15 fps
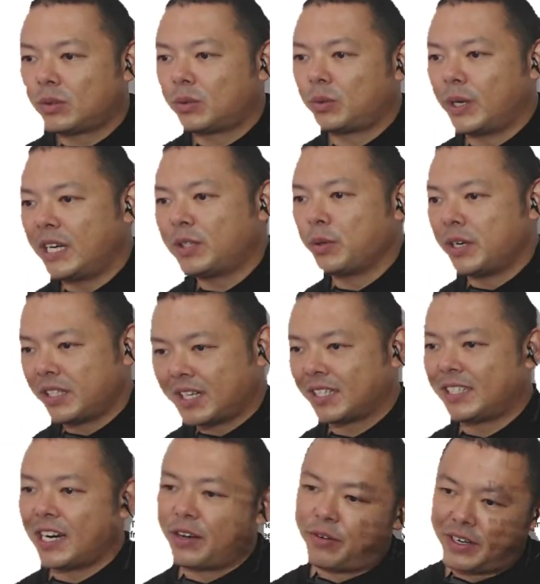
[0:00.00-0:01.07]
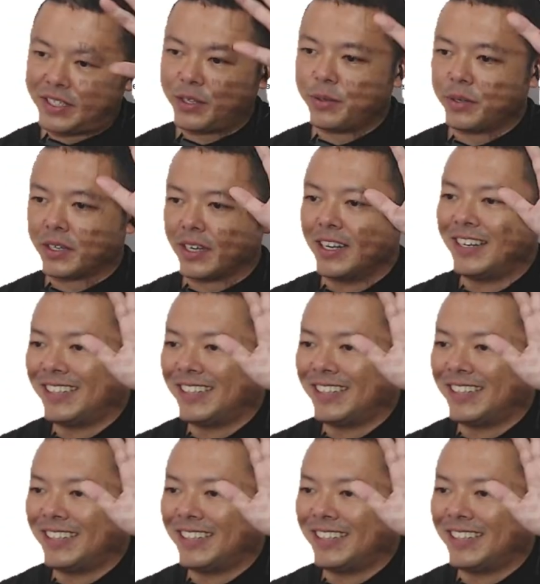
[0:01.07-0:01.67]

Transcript: 2026 January, see you again.